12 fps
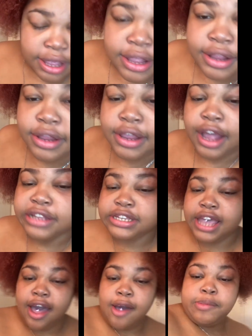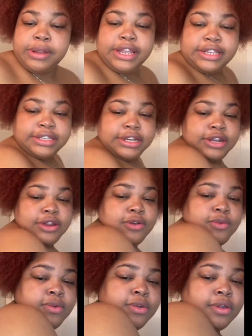Y'all see how I'm glistening though?
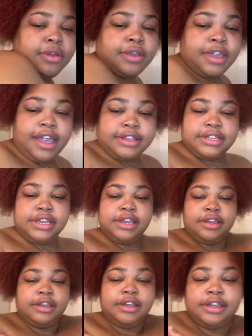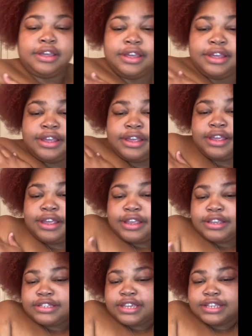Can y'all see it?
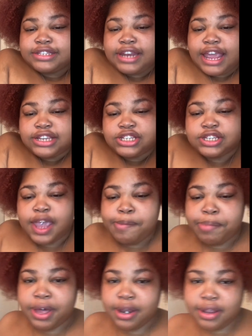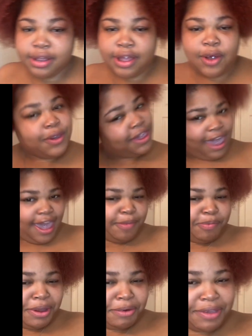It's because of that shape. Okay,
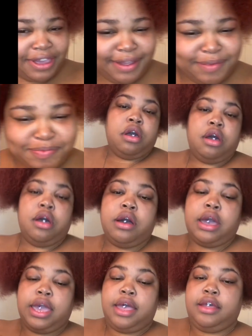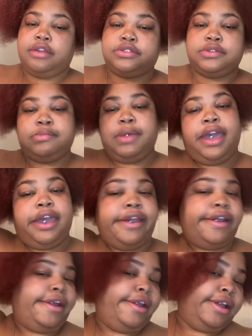period. Okay, y'all, so my
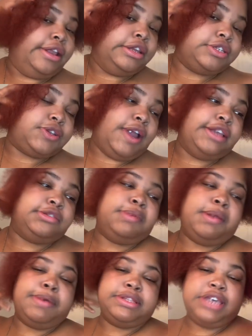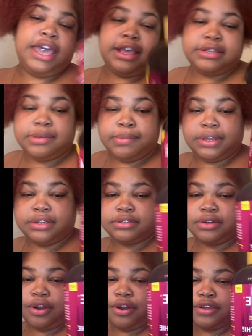hair looks crazy, but I'm about to add some of this
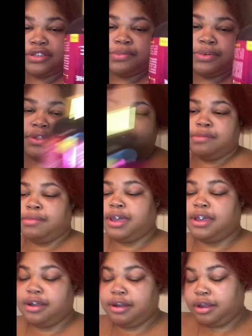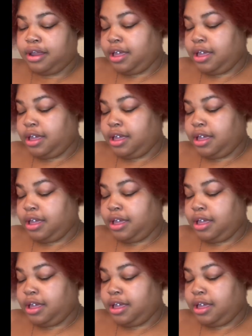curl smoothie in my hair.